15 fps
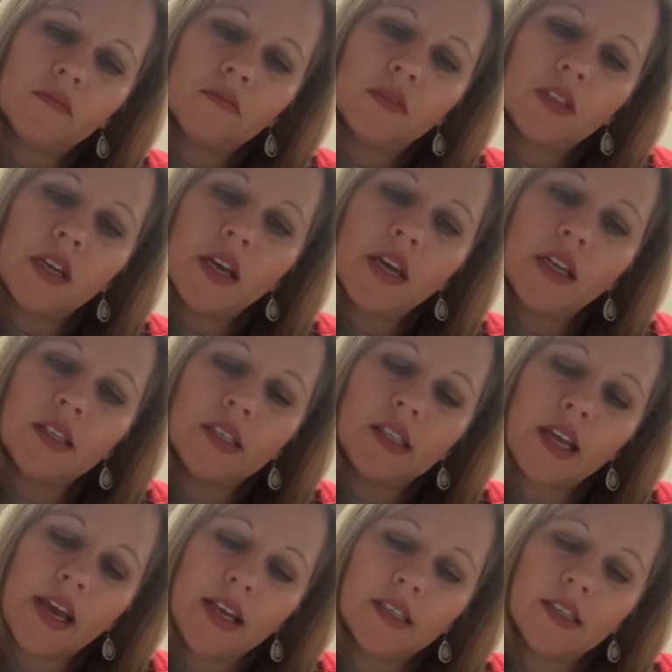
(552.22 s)
10
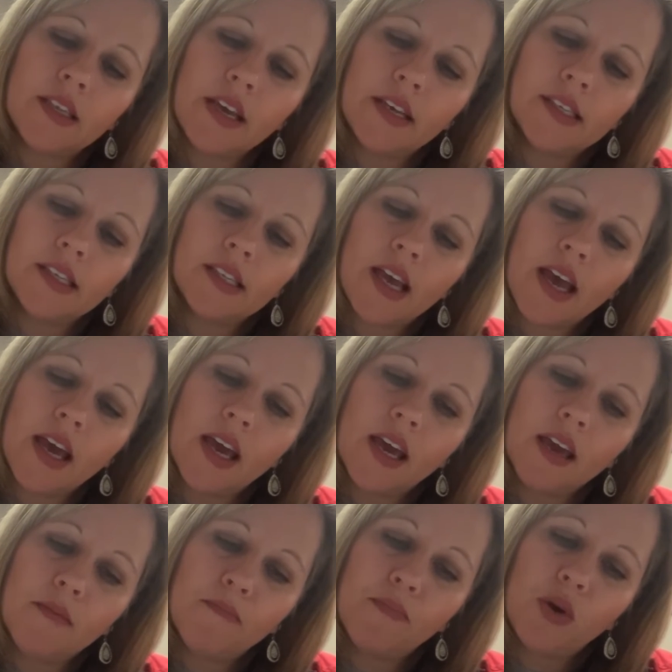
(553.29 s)
stays the
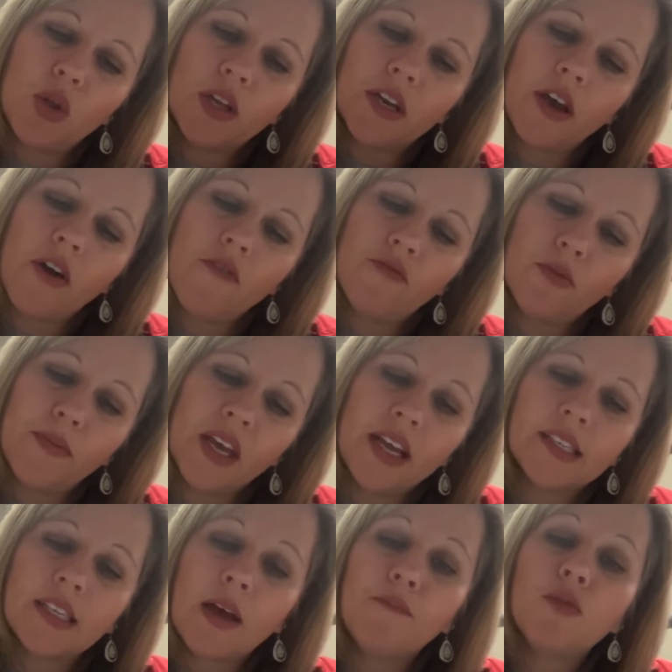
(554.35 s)
same. Pull it over
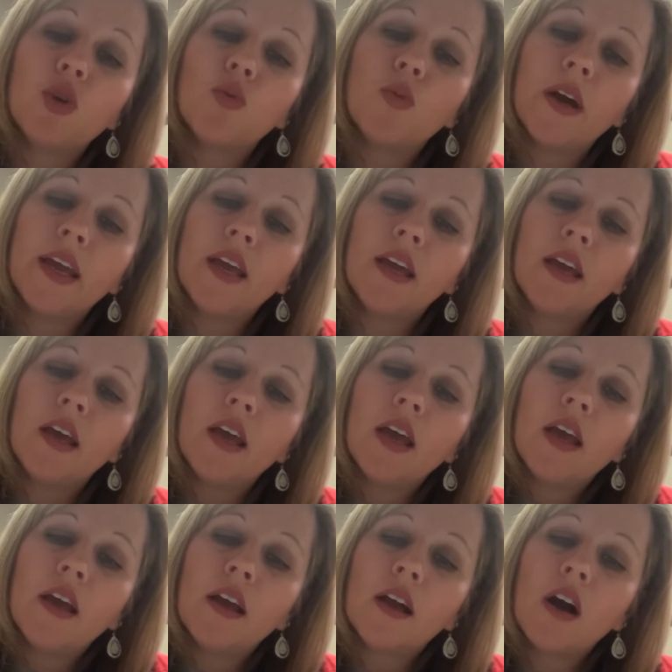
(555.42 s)
because I'm doing
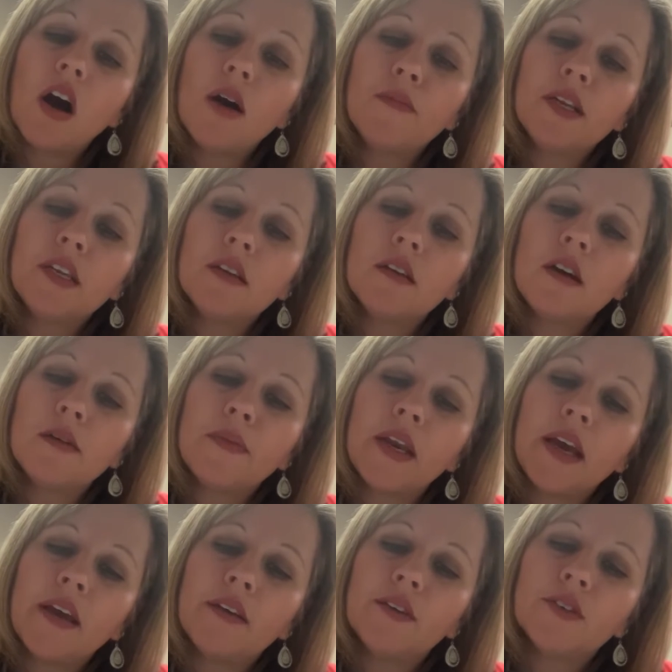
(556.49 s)
common
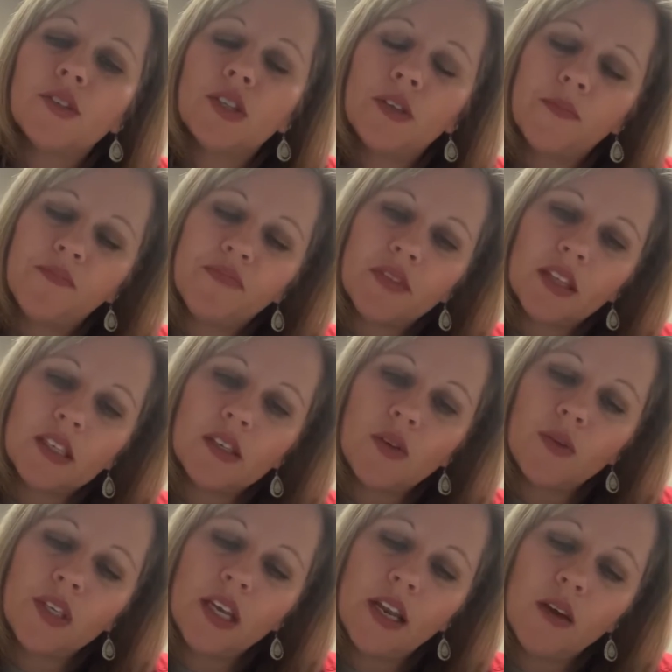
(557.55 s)
denominators. So
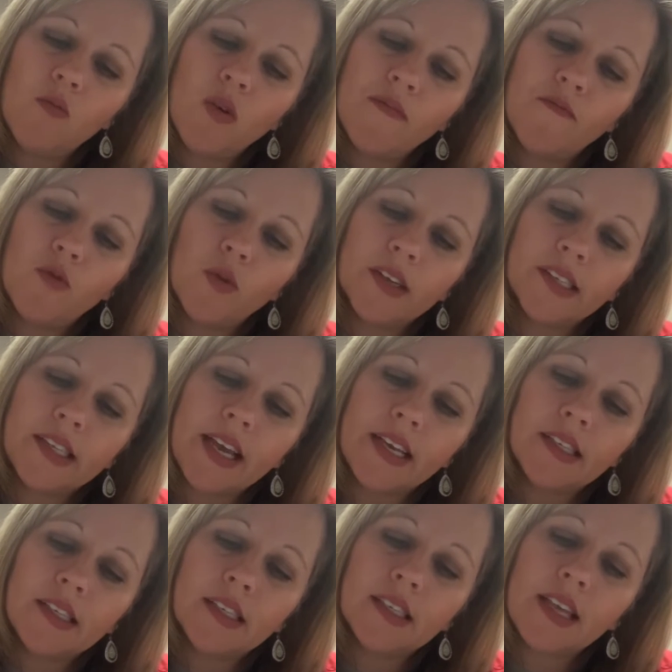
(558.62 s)
10 1/4
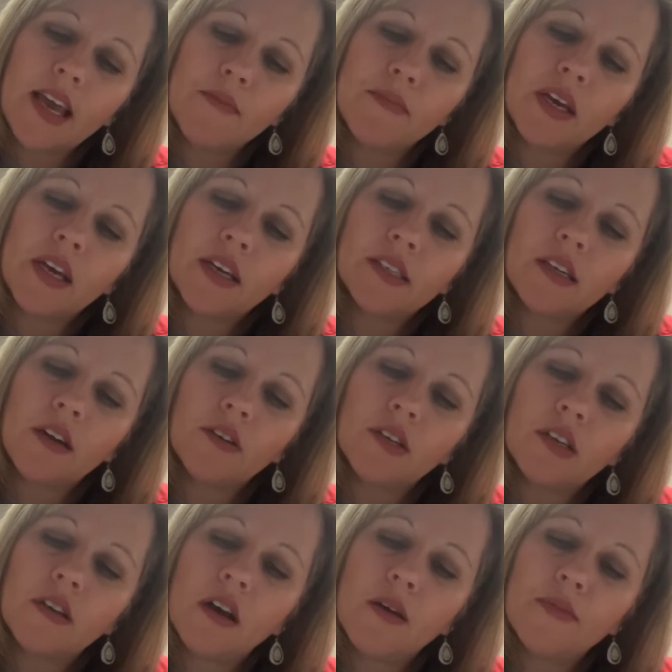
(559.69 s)
stays the same because our
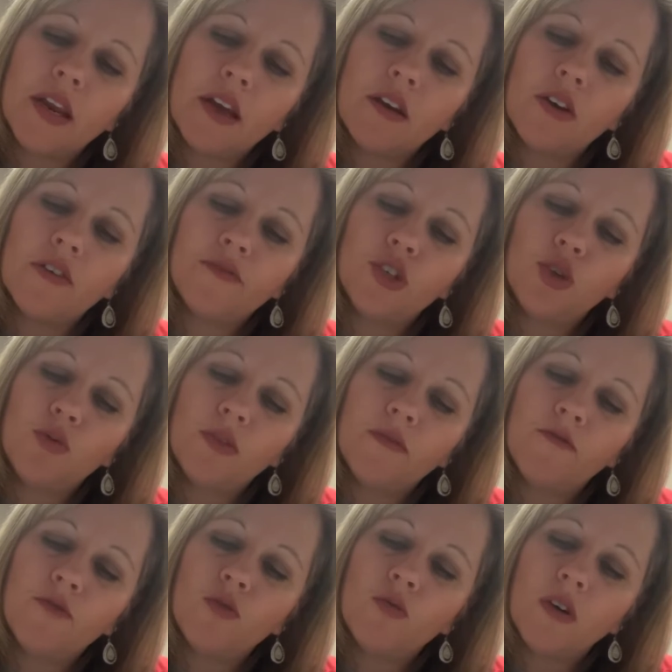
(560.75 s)
denominator of 2
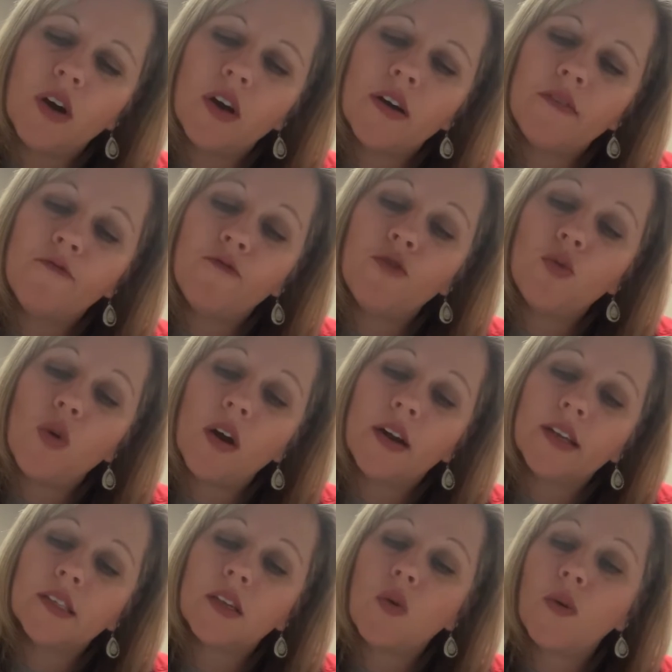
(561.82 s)
and 4
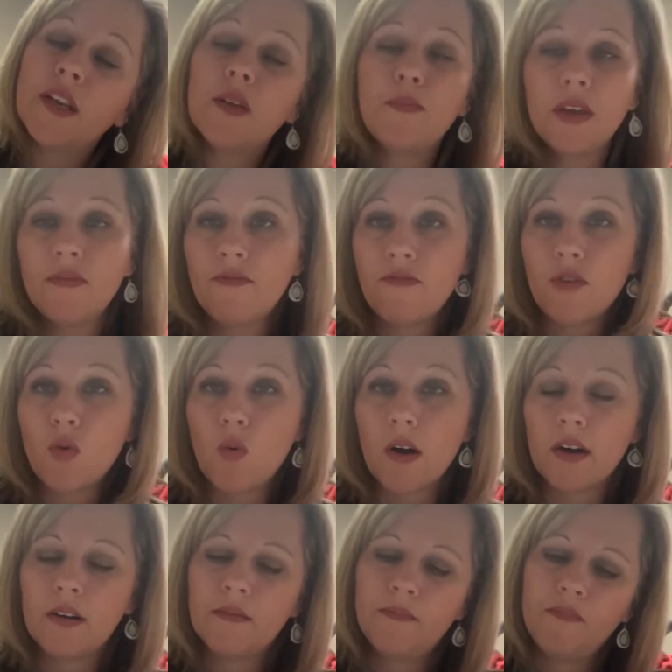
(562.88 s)
is going to be 4.